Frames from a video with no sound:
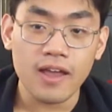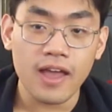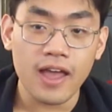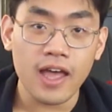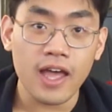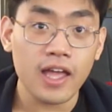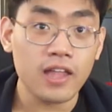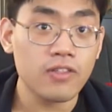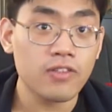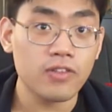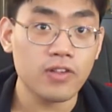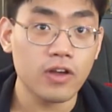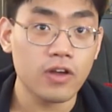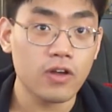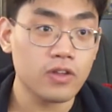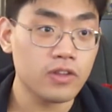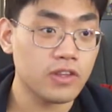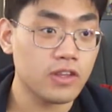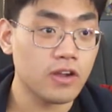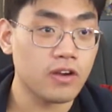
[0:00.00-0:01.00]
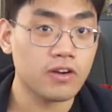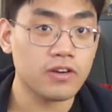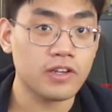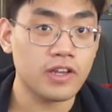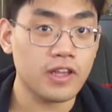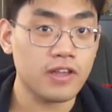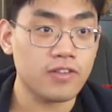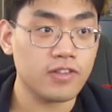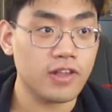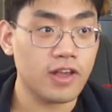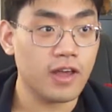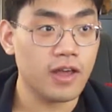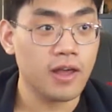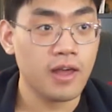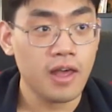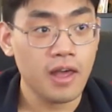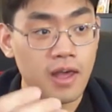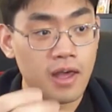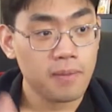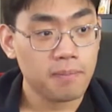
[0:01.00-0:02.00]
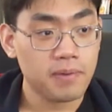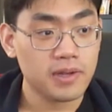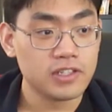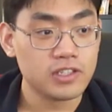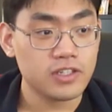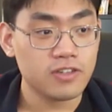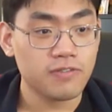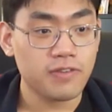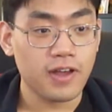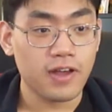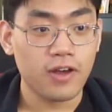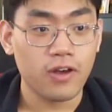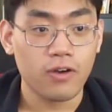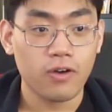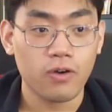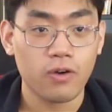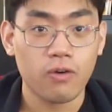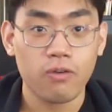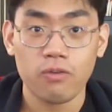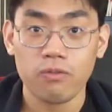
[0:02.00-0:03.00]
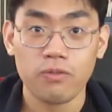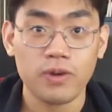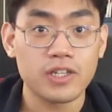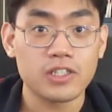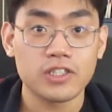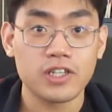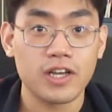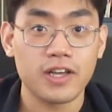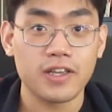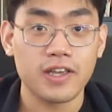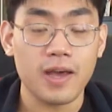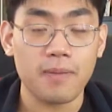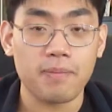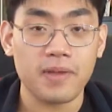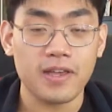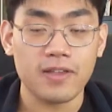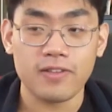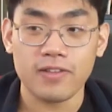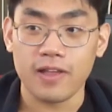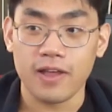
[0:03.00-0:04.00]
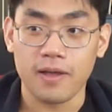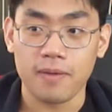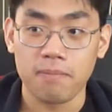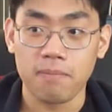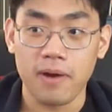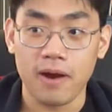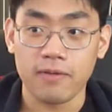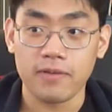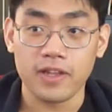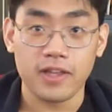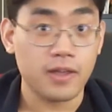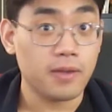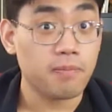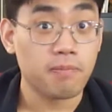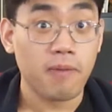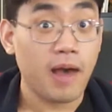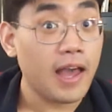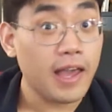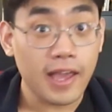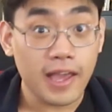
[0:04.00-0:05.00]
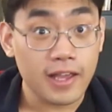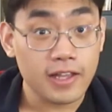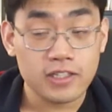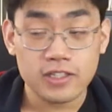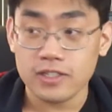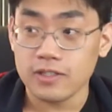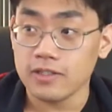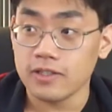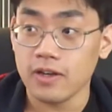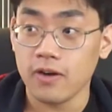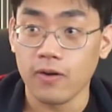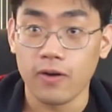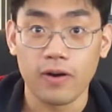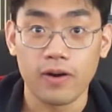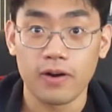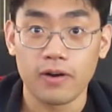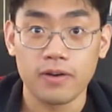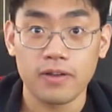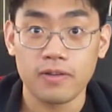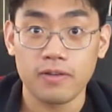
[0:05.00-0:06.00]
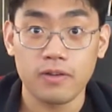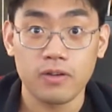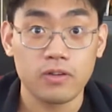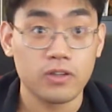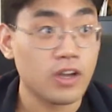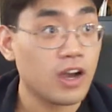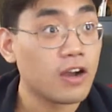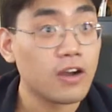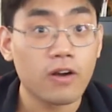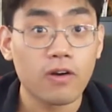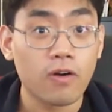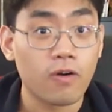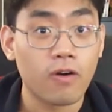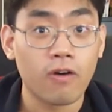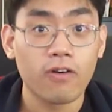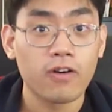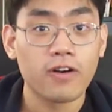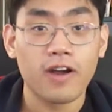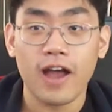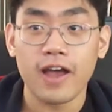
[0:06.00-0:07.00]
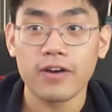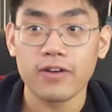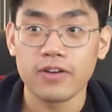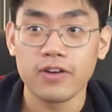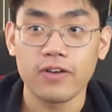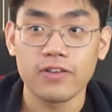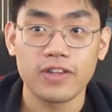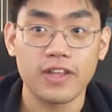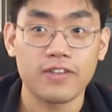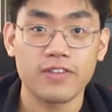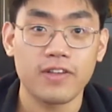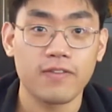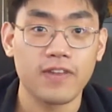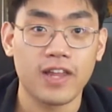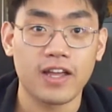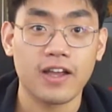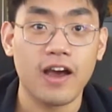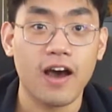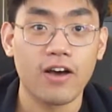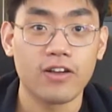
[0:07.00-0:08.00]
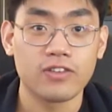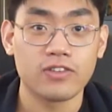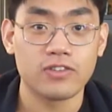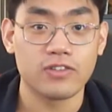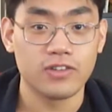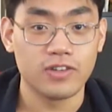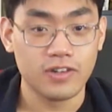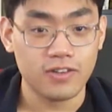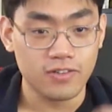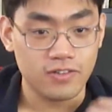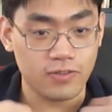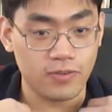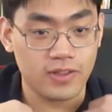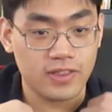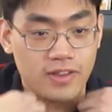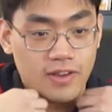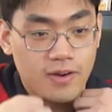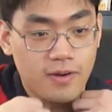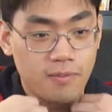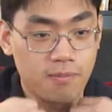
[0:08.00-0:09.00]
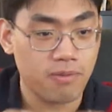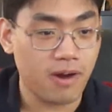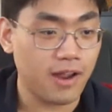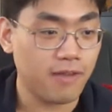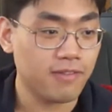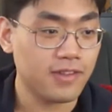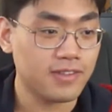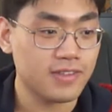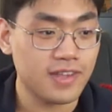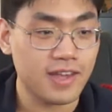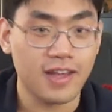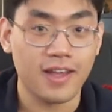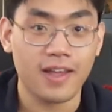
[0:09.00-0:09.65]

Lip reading: And so there are these bunch of rich yuppies, probably my age or younger or older. I don't know. They seem like college students with their private,